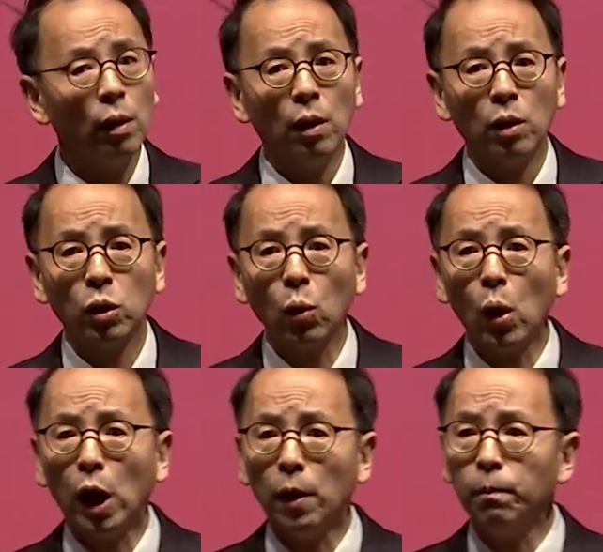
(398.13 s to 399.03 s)

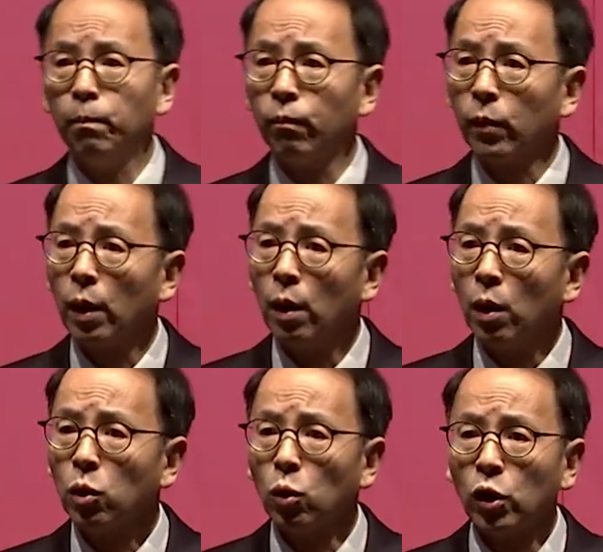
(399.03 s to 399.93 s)
So,
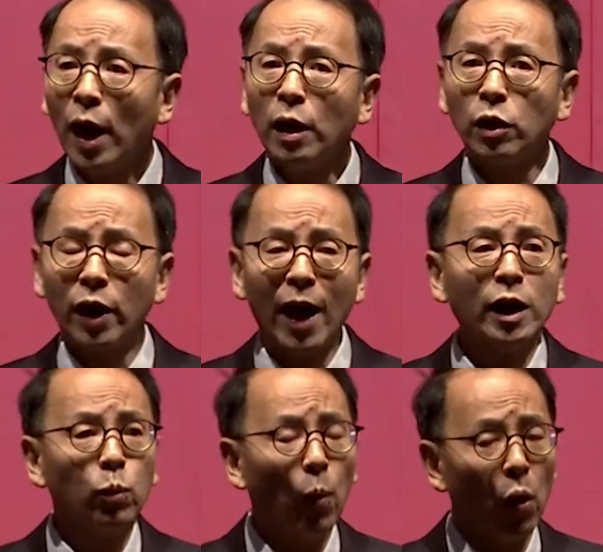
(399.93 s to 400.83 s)
so China's
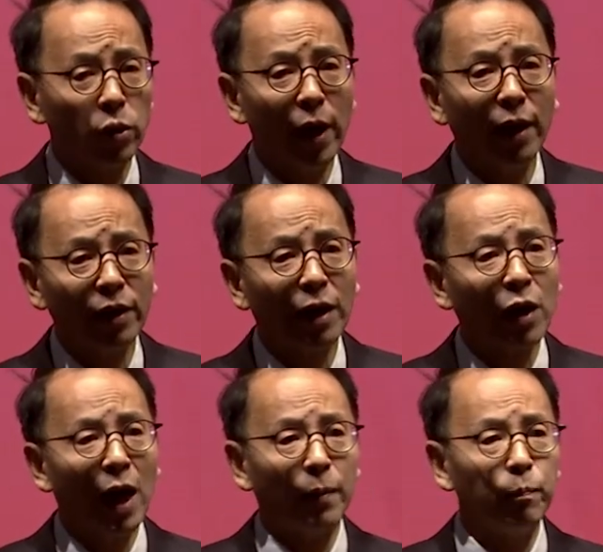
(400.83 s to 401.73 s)
export at that
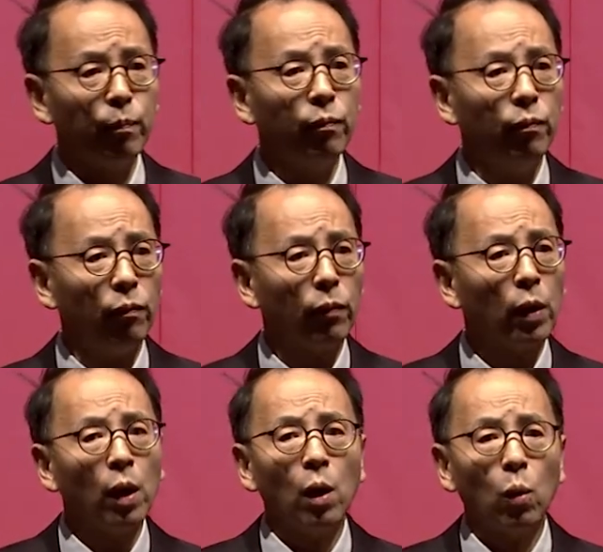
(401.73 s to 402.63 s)
time
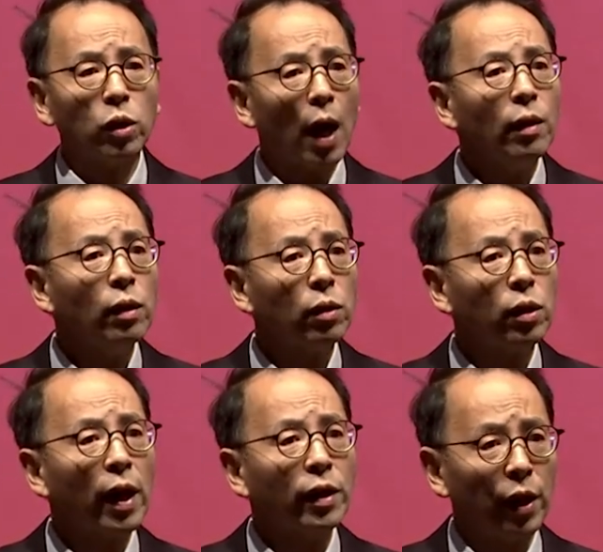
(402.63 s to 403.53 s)
was
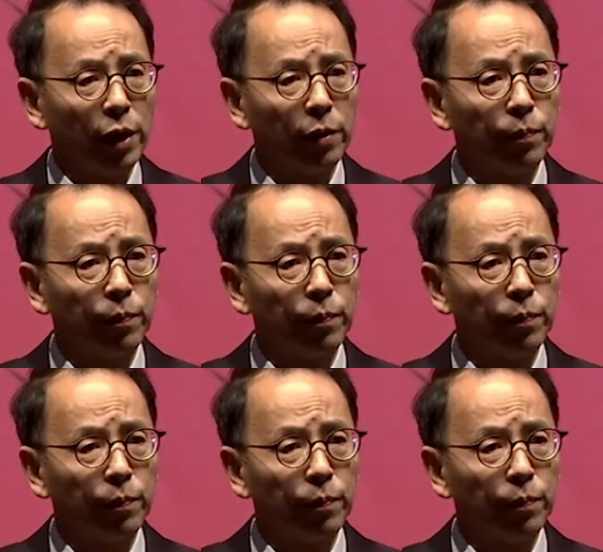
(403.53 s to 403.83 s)
understated.